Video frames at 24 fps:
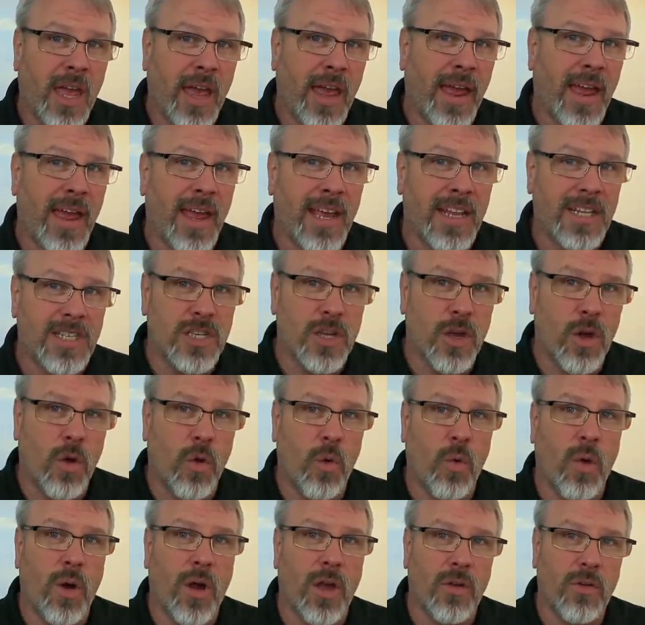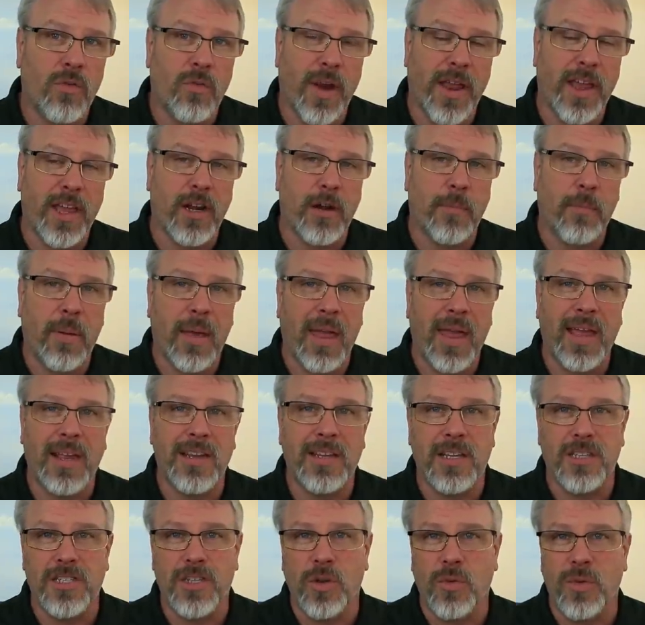and so regular
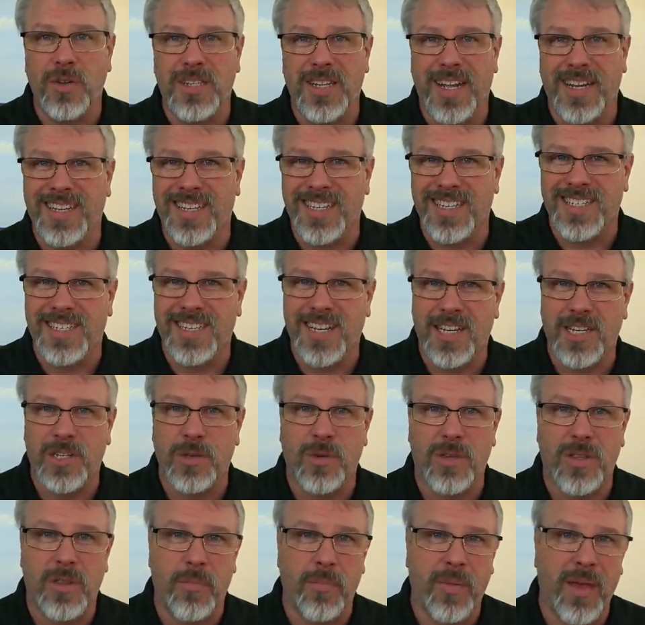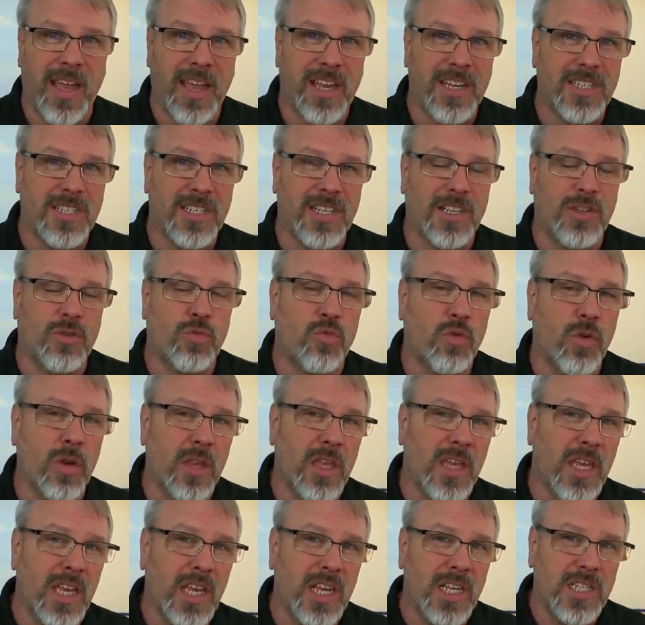paint doesn't always like to stick to it the best. It's
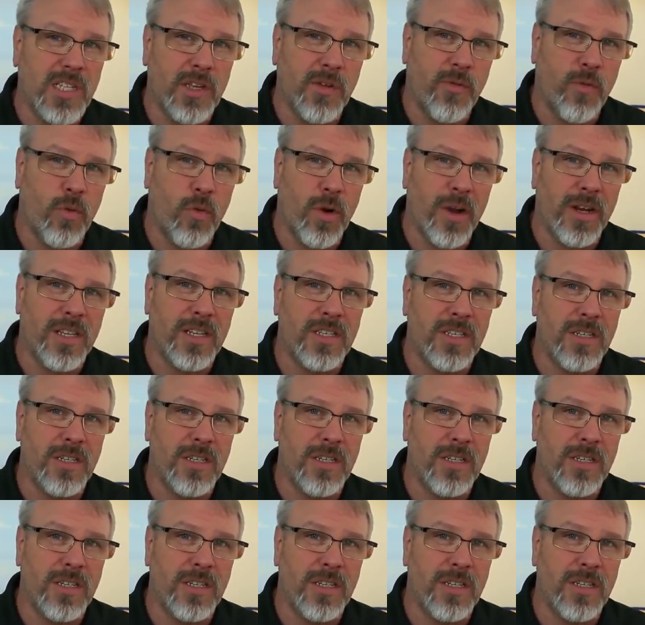really easy for it